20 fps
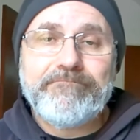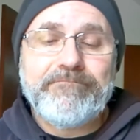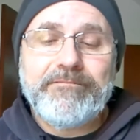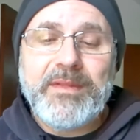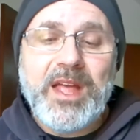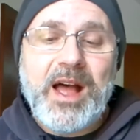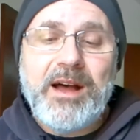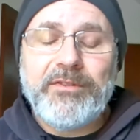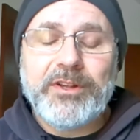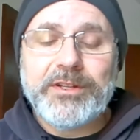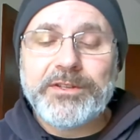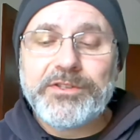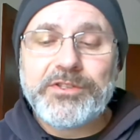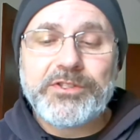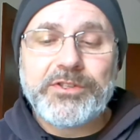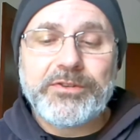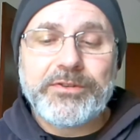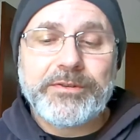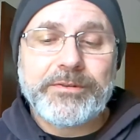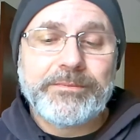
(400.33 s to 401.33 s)

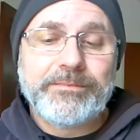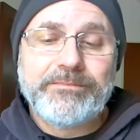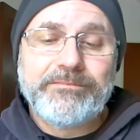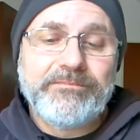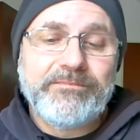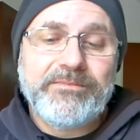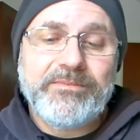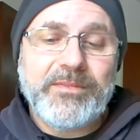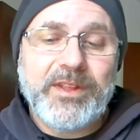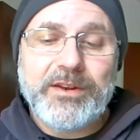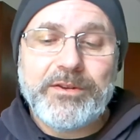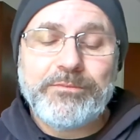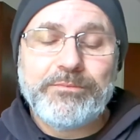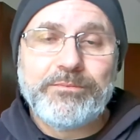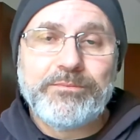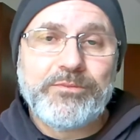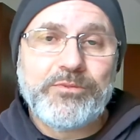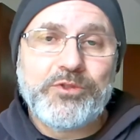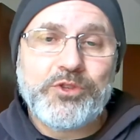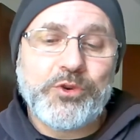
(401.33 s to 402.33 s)
novelists or, you know,
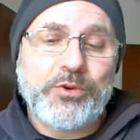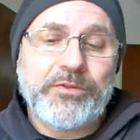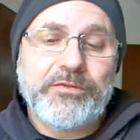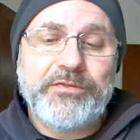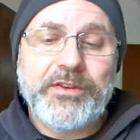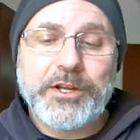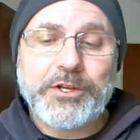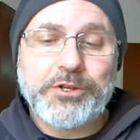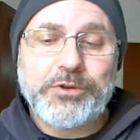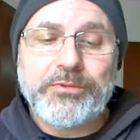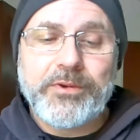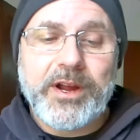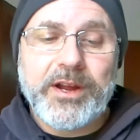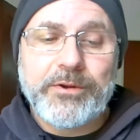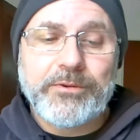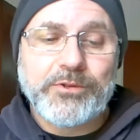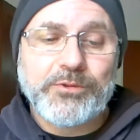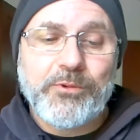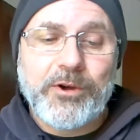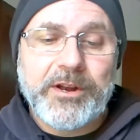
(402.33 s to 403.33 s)
short fiction
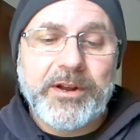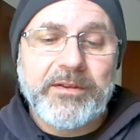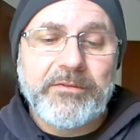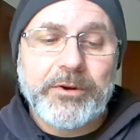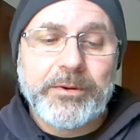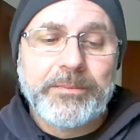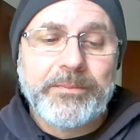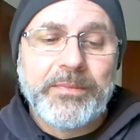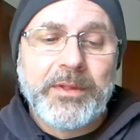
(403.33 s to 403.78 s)
writers, whatever.